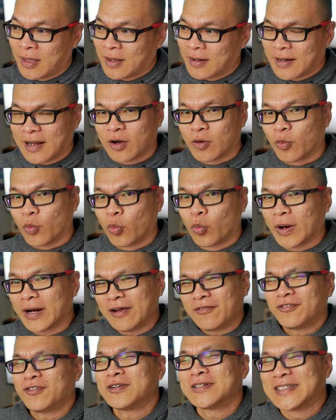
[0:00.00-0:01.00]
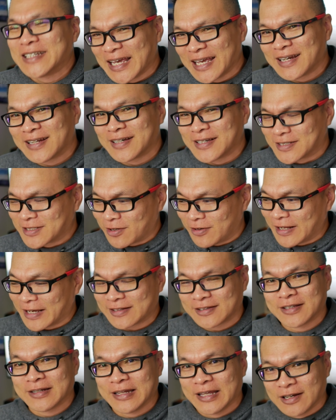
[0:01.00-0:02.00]
Now, whatever data is
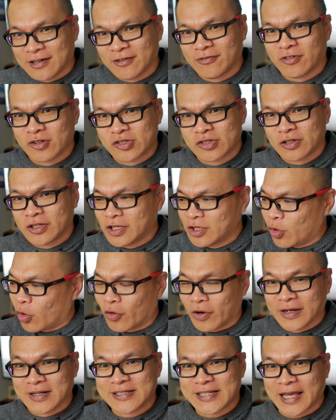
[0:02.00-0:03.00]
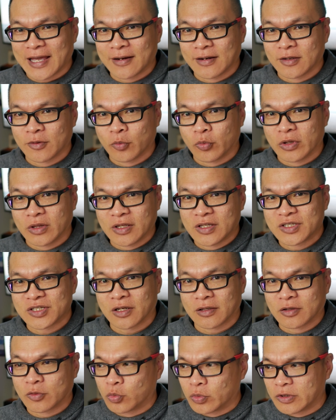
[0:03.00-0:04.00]
collected individually or in tandem with each
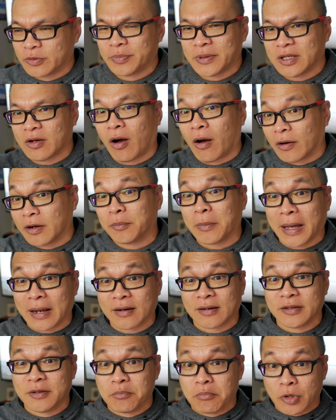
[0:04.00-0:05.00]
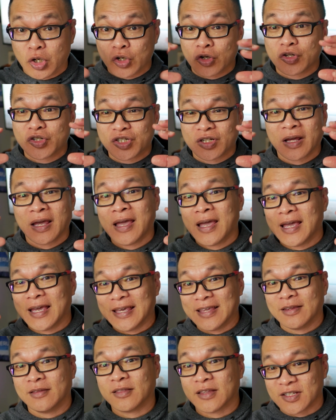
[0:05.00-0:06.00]
other will be automatically merged
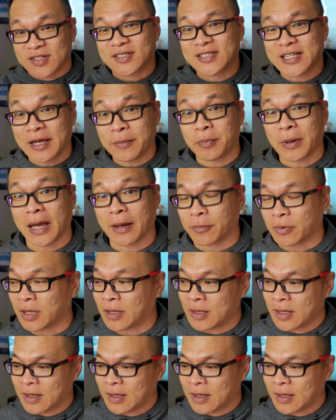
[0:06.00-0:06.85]
in the Zepp app.